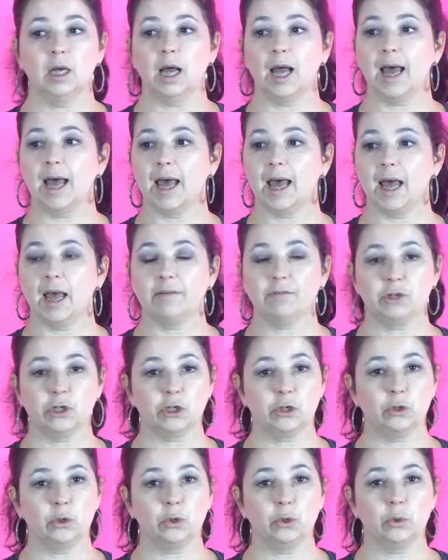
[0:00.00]
have
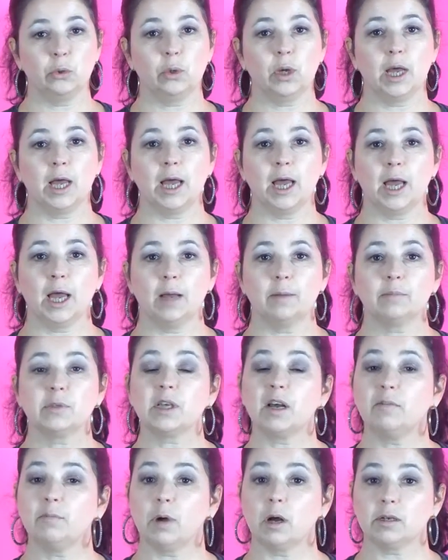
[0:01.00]
two
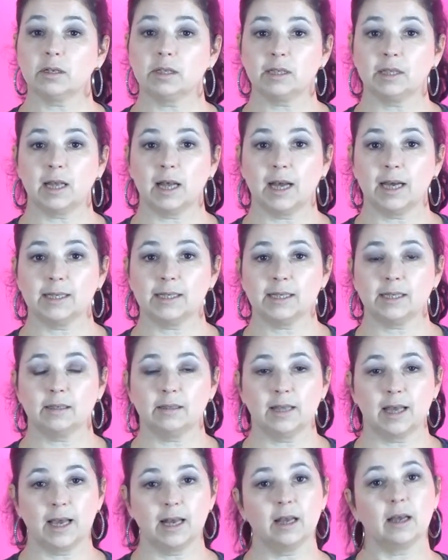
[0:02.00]
softbox slots
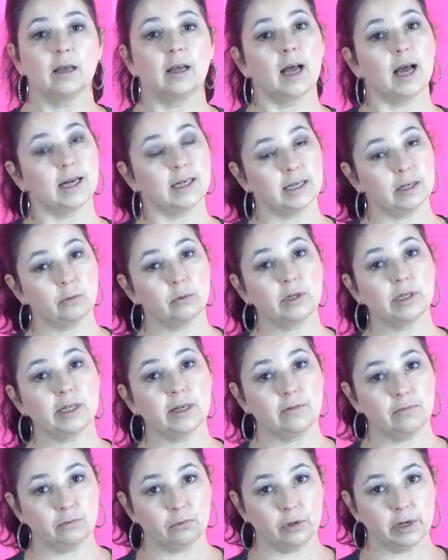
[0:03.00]
that I did
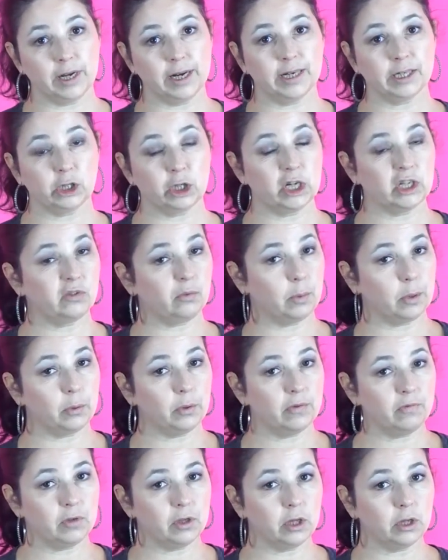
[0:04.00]
receive free in exchange for
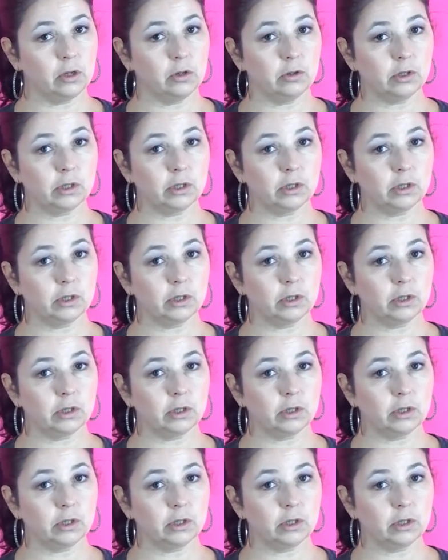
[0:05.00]
my review.